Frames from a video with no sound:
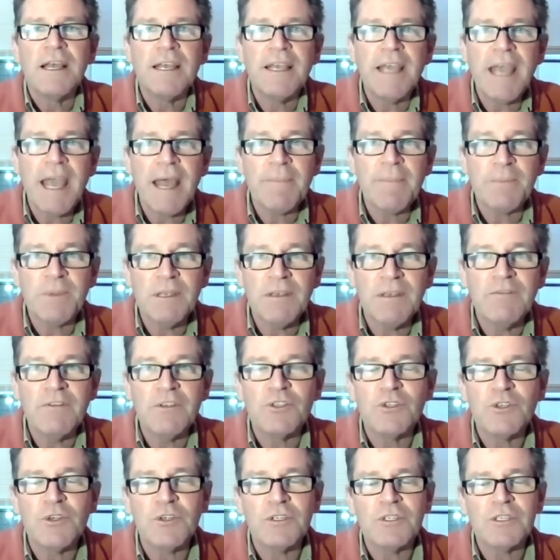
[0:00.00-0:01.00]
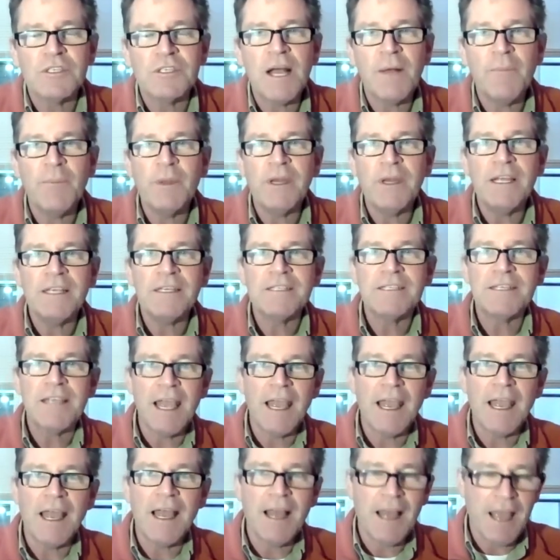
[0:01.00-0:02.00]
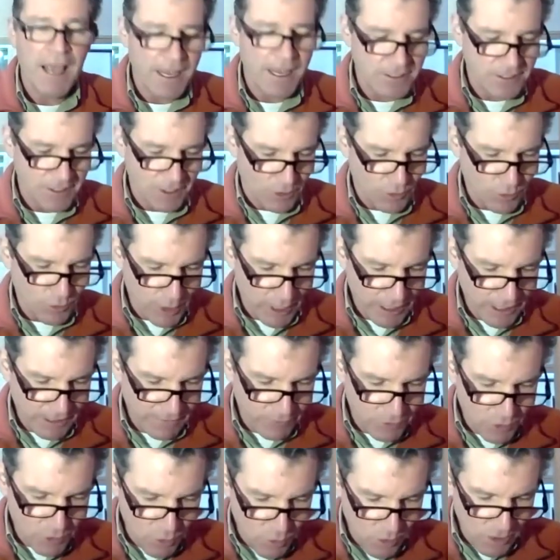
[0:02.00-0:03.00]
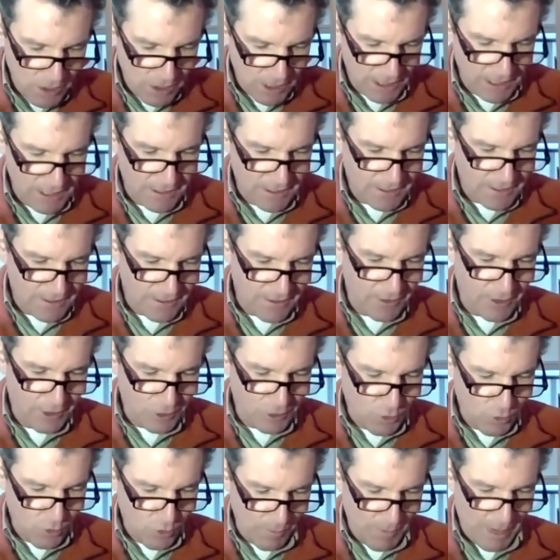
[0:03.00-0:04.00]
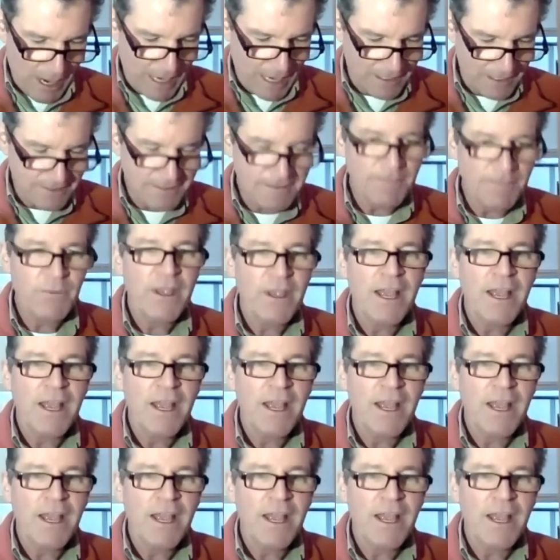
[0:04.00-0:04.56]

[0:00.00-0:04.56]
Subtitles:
captive insurance companies as a creative tool in the toolbox.